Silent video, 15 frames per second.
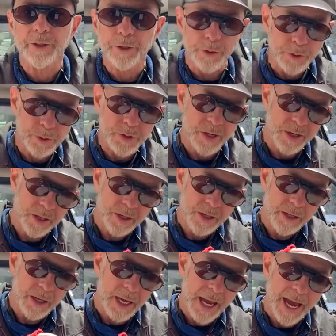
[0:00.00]
use
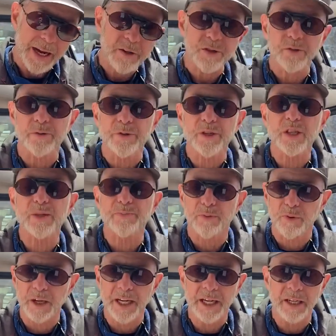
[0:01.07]
axle
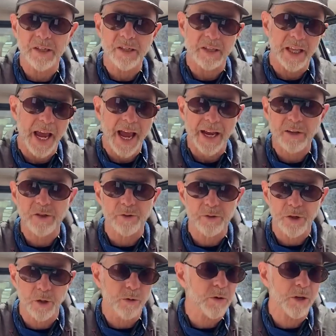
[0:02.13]
springs and the axle
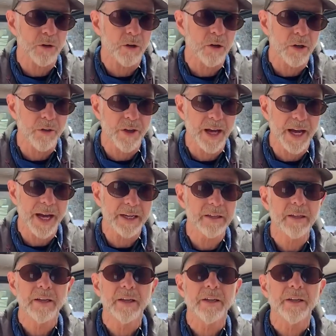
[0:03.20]
yoke and all that,
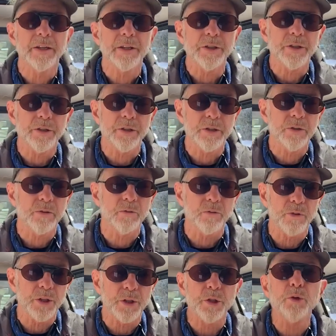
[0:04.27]

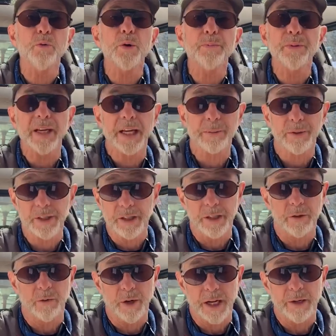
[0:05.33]
you would be able to get
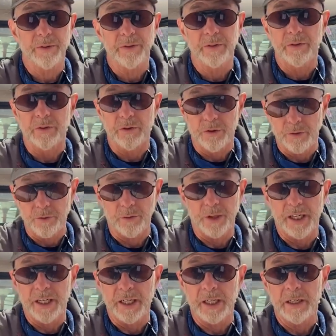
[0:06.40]
away with
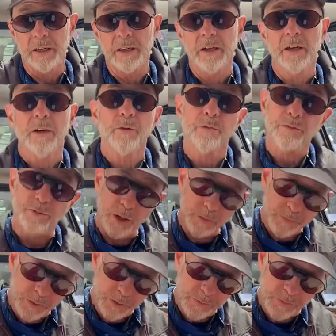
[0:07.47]
doing front
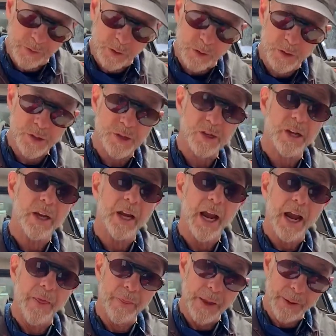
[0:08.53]
foot first
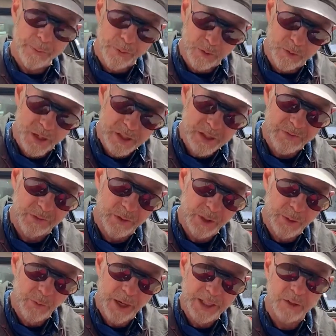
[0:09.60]
and then
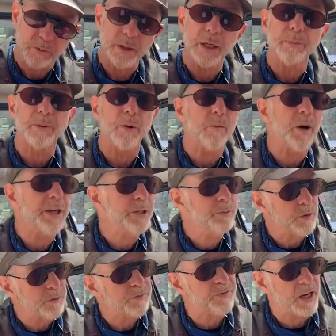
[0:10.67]
progressively weight the rear. But what you
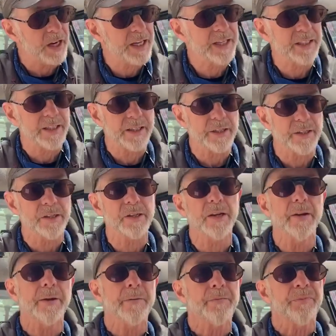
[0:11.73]
will find is
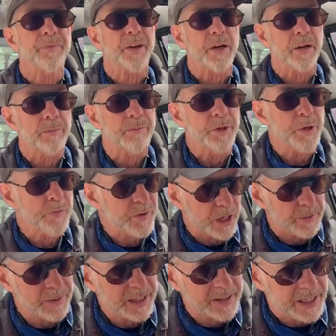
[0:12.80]
you've
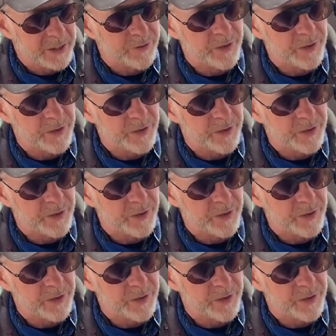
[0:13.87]
got to make that